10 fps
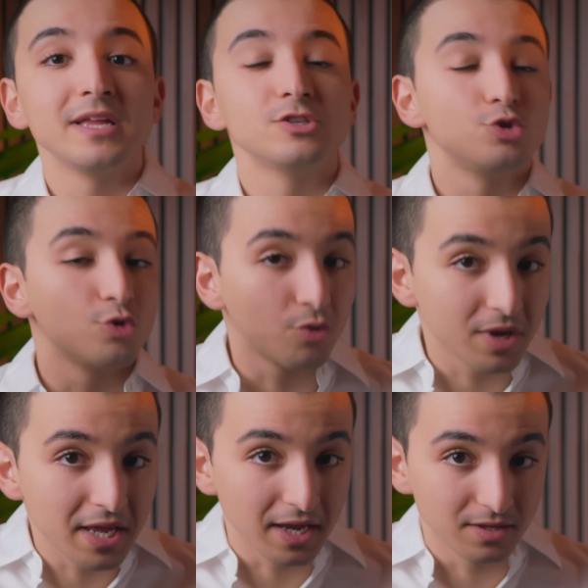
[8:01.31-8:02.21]
means you
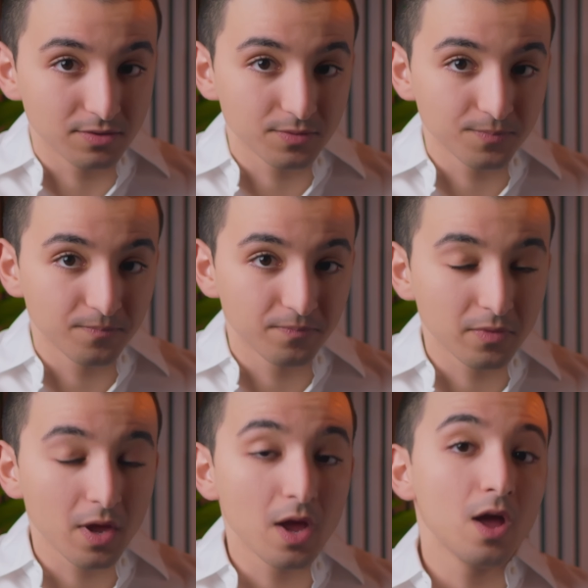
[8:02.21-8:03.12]
create.
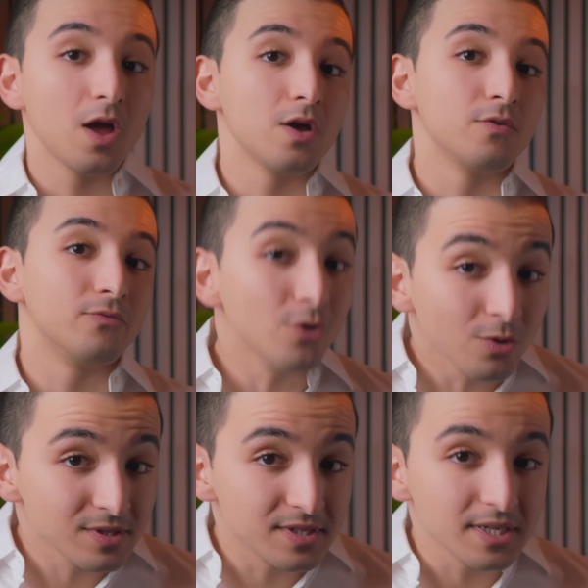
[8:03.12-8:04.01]

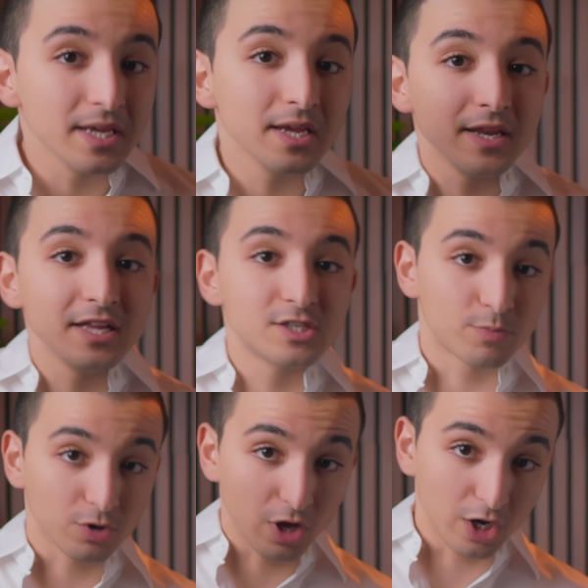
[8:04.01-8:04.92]
Fluency needs
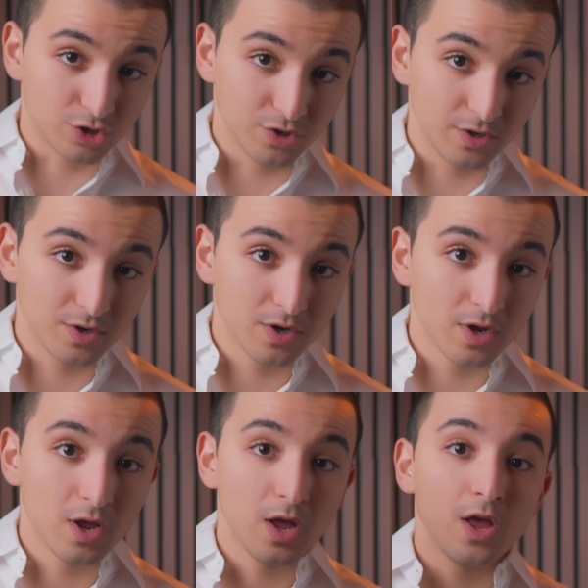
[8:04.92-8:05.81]
production.
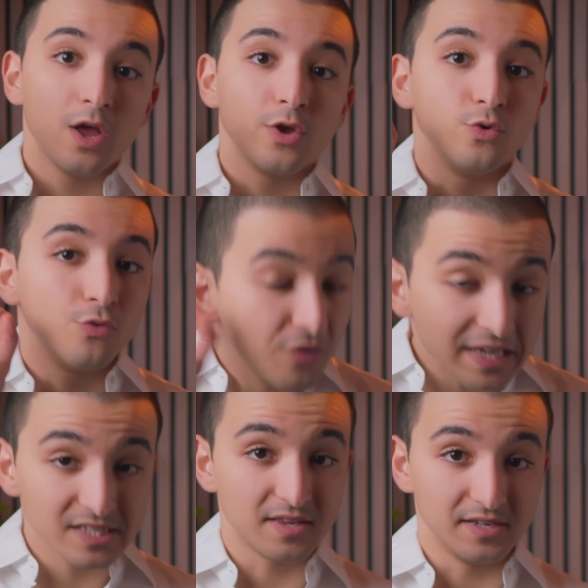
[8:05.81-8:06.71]
You
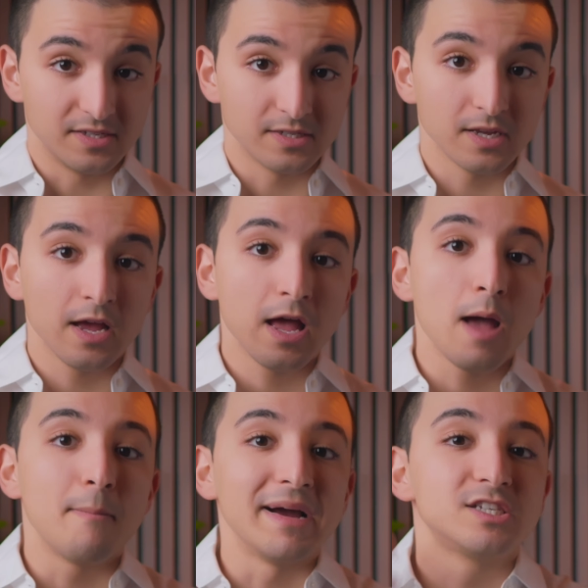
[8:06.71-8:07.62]
fix this
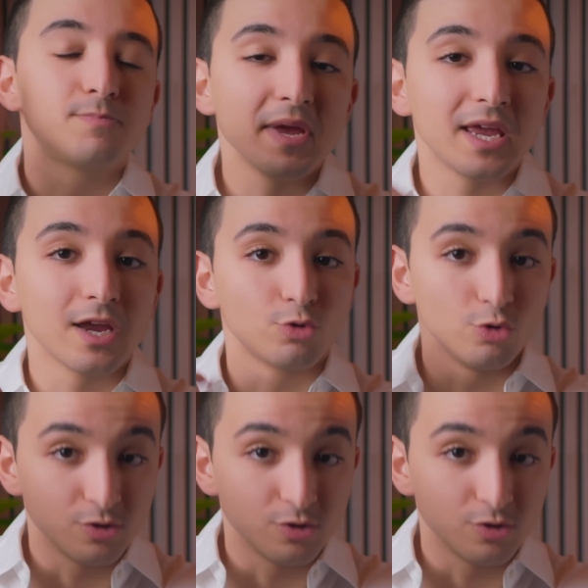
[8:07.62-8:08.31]
by speaking to